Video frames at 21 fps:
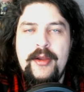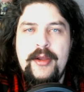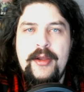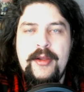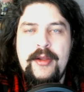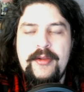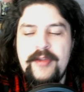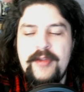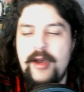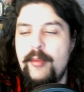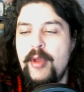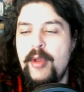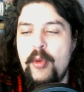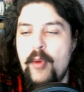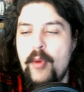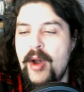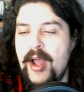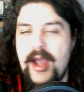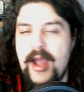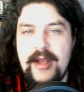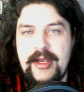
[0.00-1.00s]
tell me
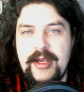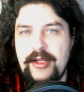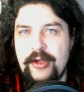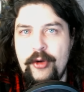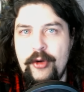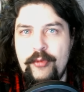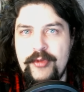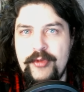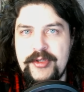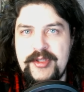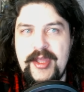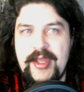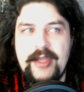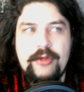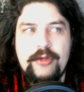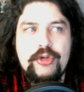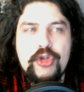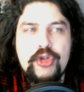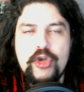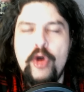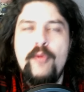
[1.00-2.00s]
why I need to own this thing.
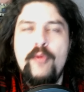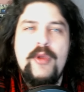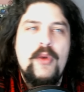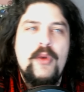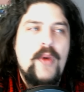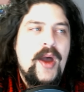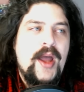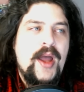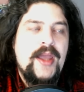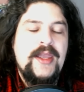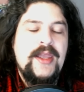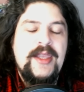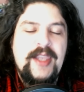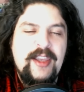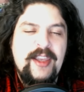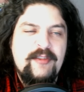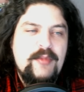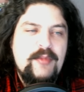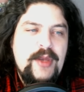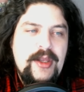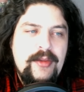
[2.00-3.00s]
Show me why.
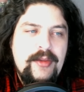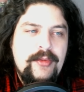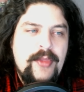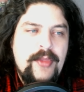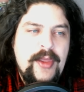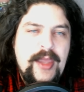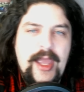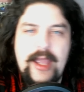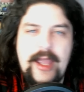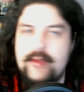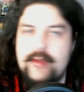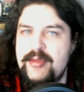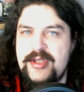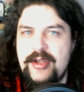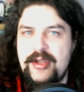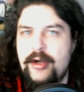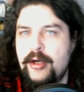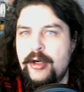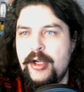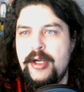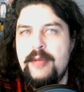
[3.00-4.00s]
Give me the games that
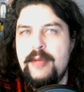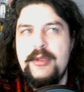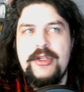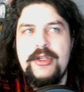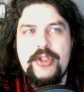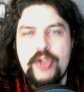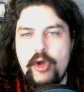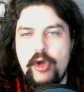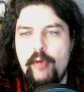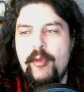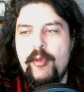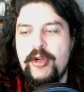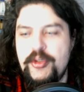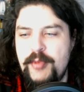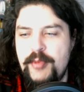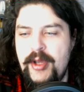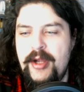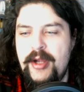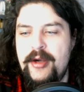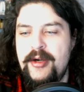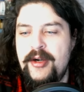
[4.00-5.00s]
are going to be so much
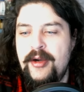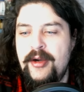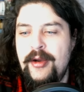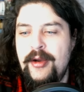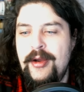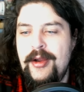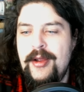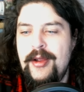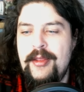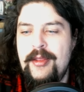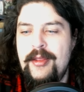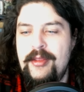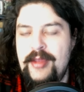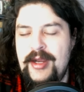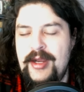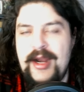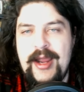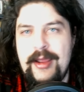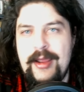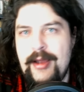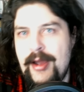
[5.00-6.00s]
better that
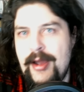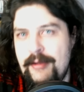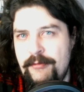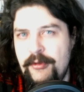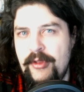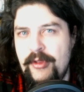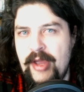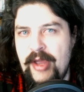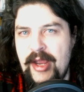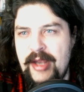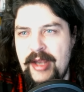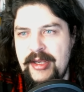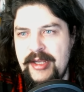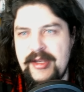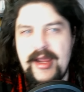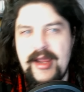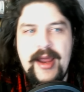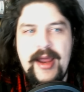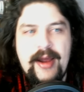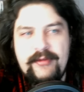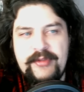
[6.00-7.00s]
I feel I need to
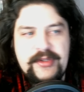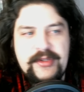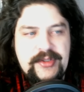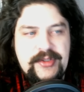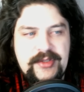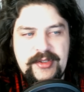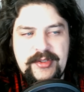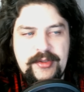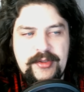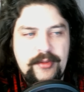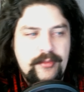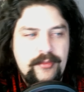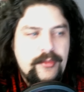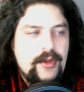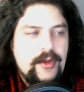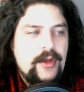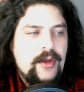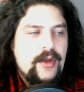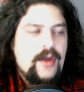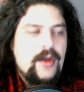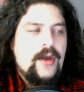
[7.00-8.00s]
have this system.
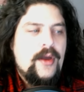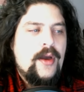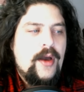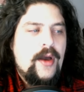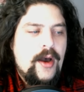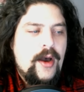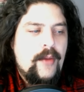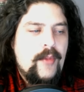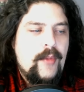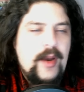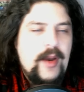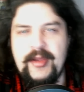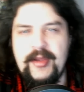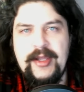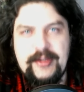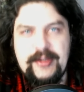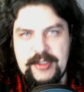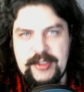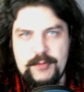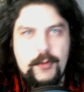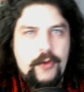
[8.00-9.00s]
And I think at
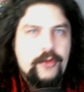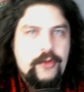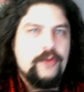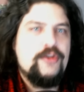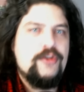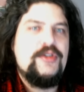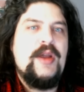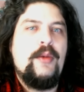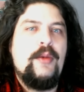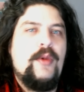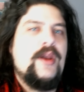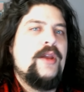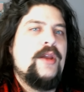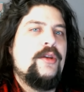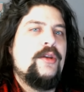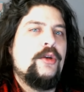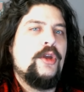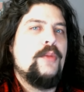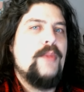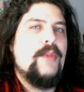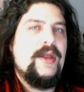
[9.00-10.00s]
this point, they're just not ready to
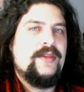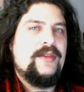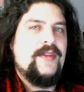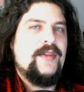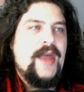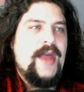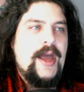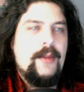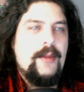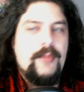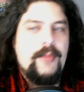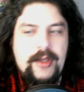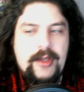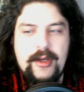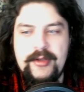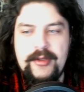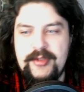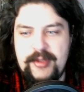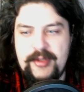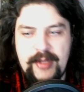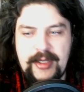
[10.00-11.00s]
commit to that
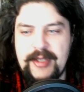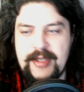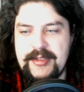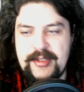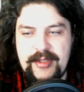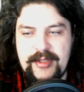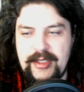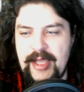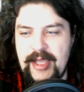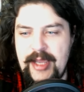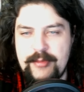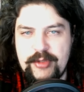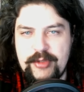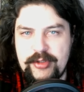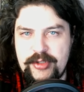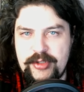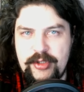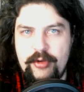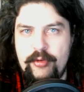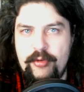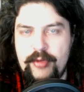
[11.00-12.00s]
because, like I said, the games are
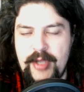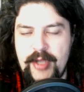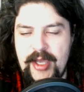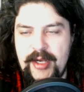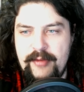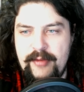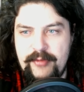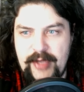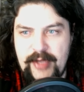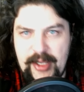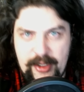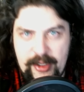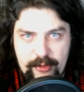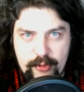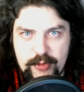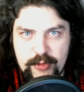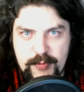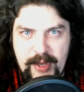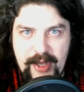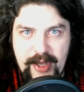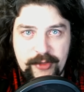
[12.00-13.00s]
still kind of getting those
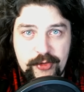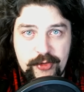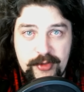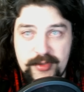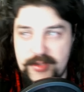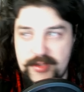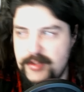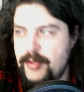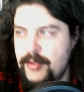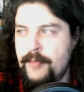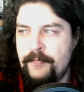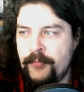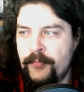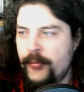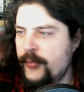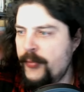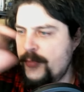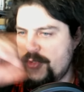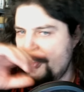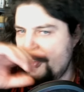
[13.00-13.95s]
patches, so